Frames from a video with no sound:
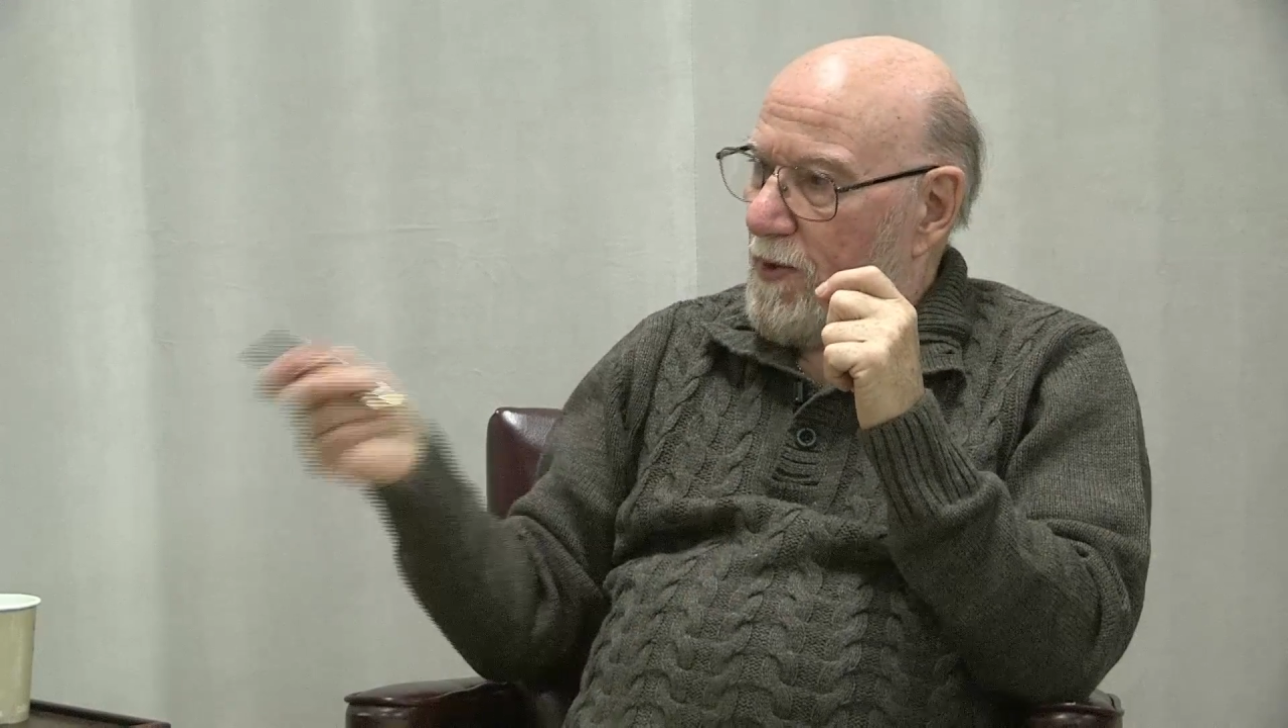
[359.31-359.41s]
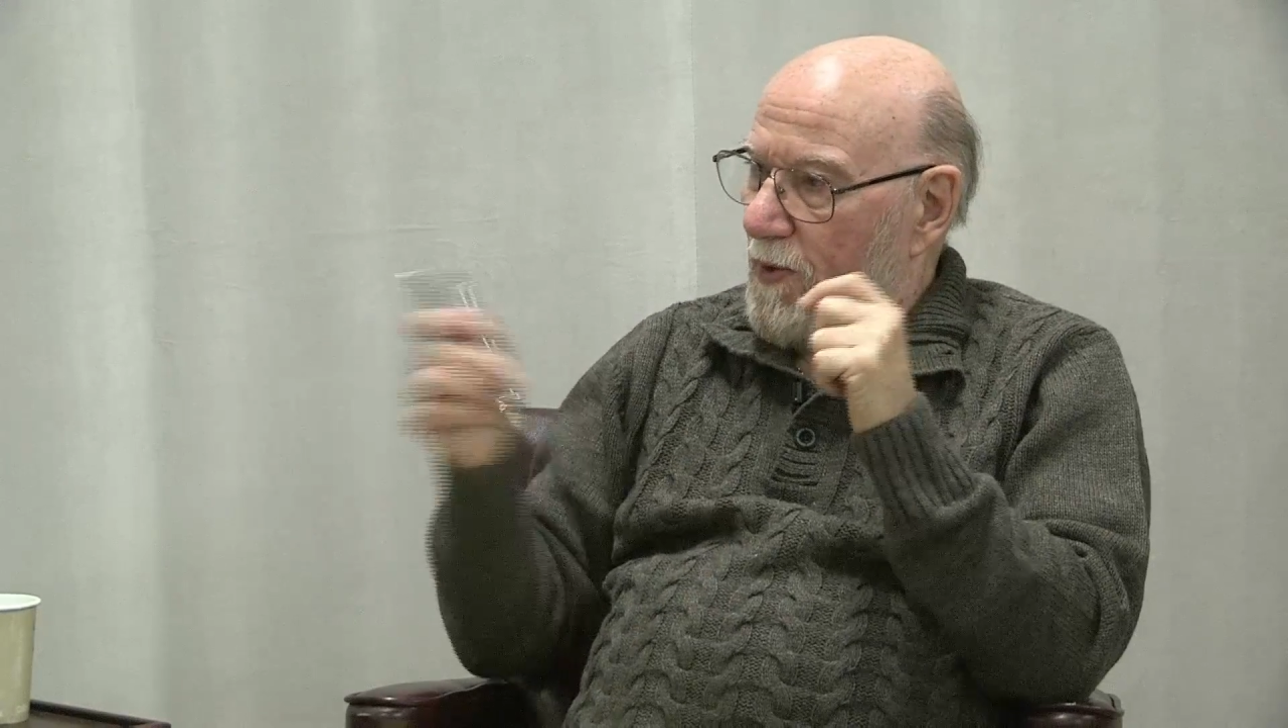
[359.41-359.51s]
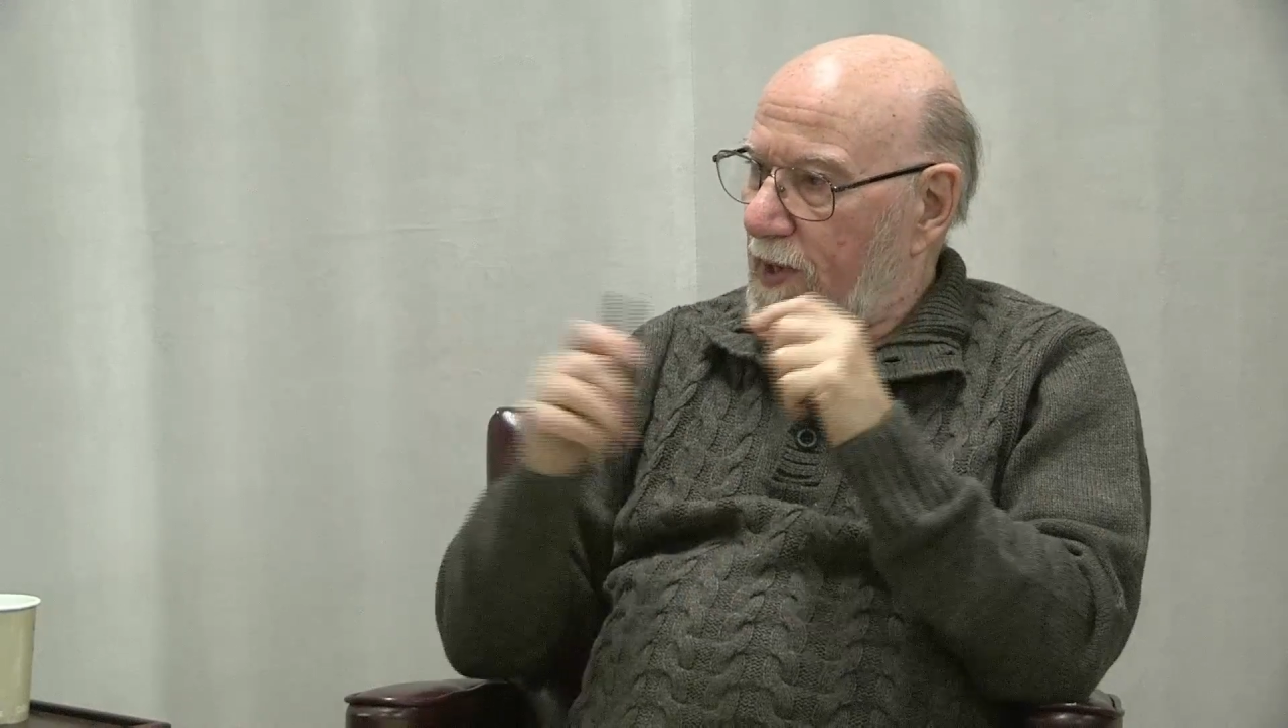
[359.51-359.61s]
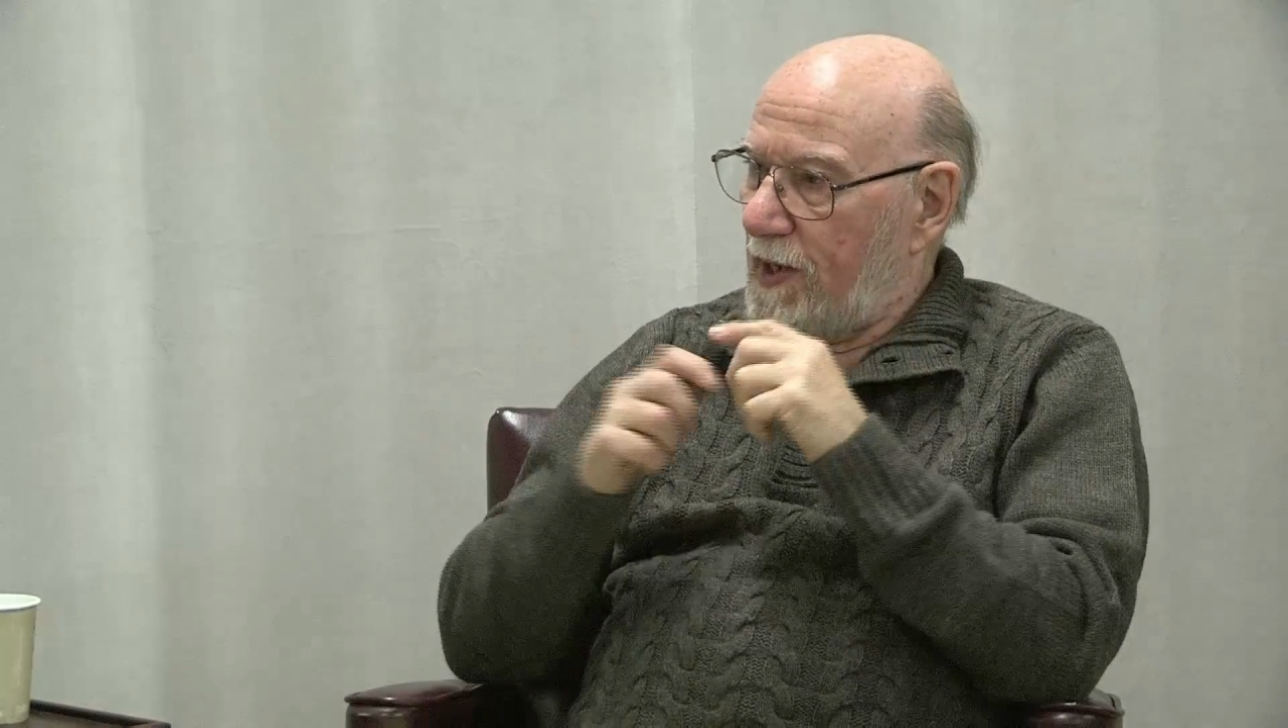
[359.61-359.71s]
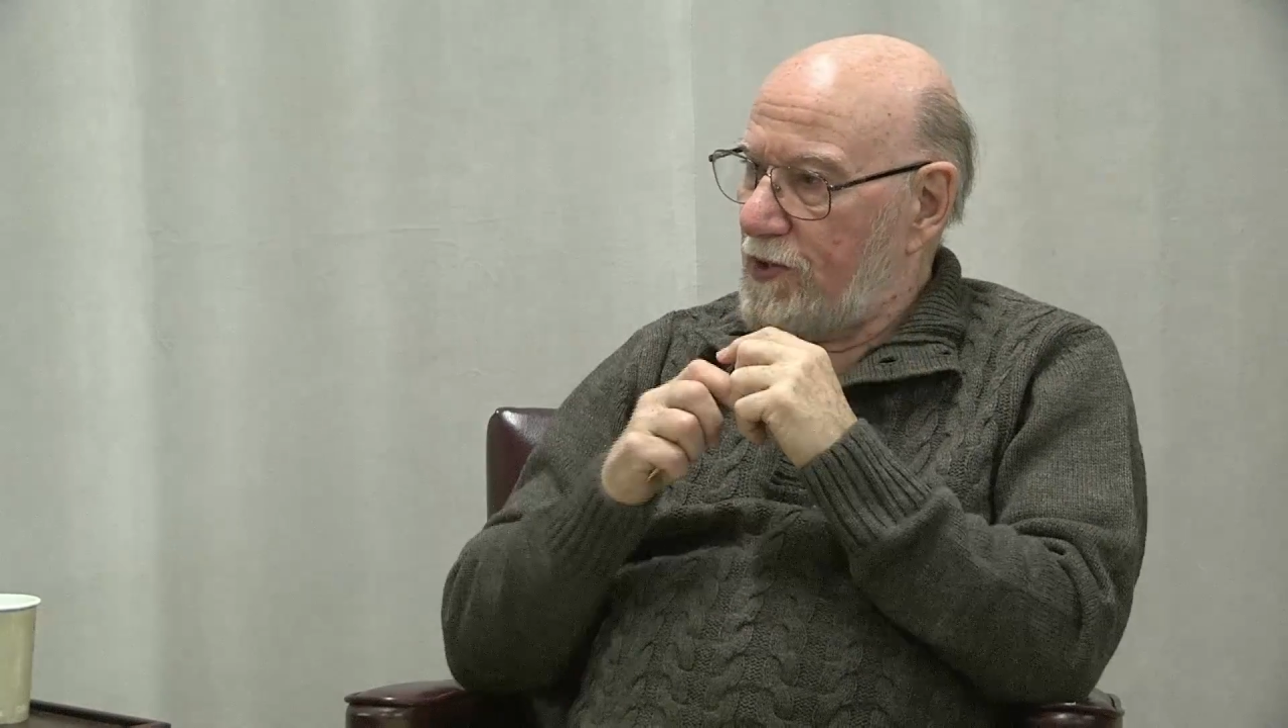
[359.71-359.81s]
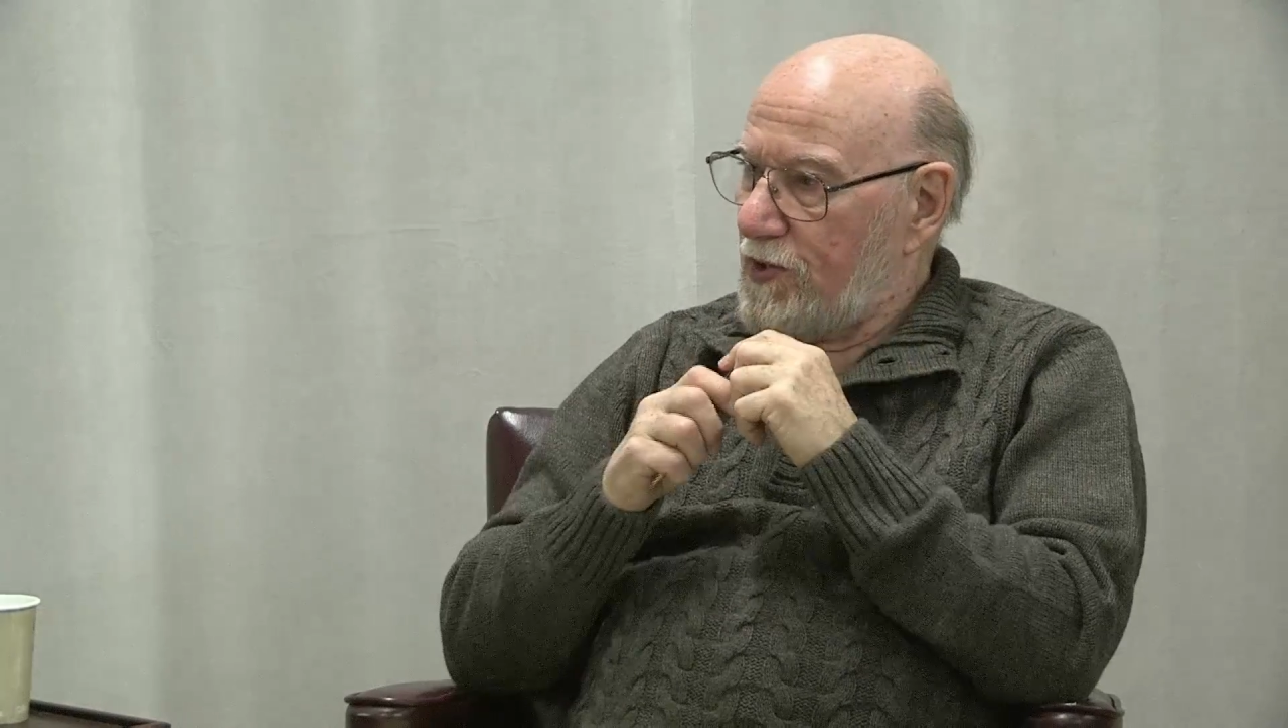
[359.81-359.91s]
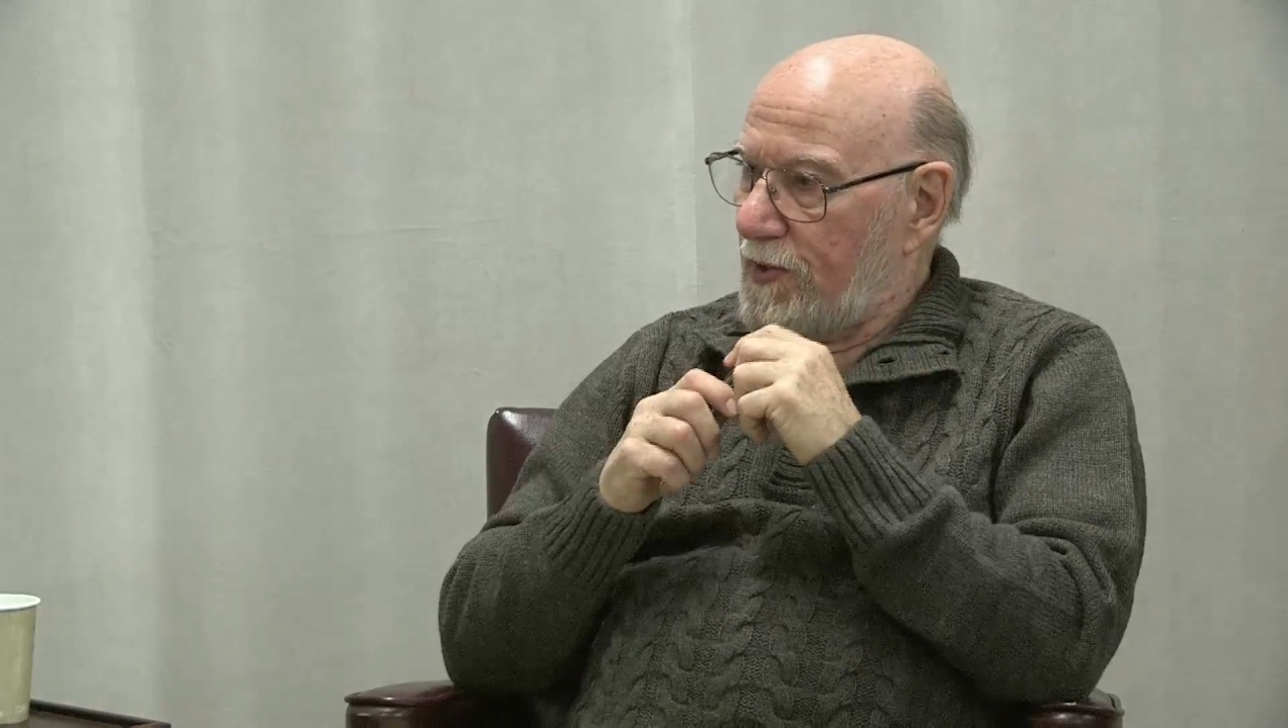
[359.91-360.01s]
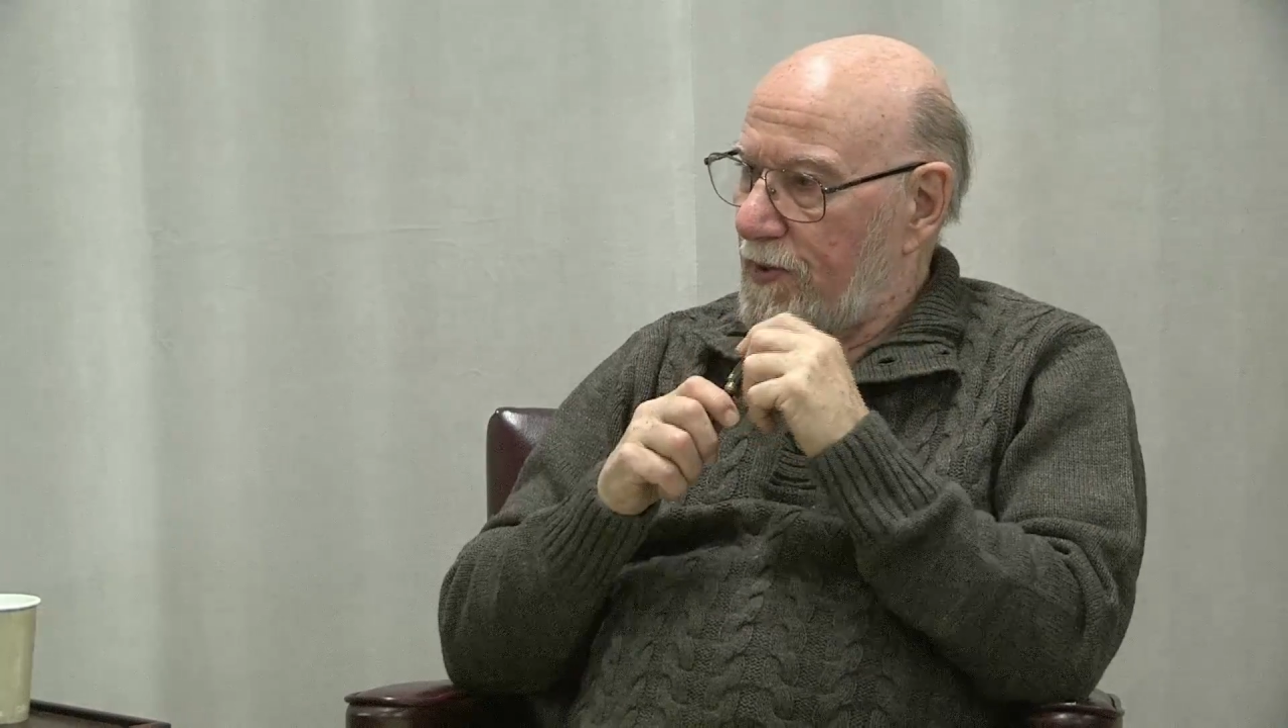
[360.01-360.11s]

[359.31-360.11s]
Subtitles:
location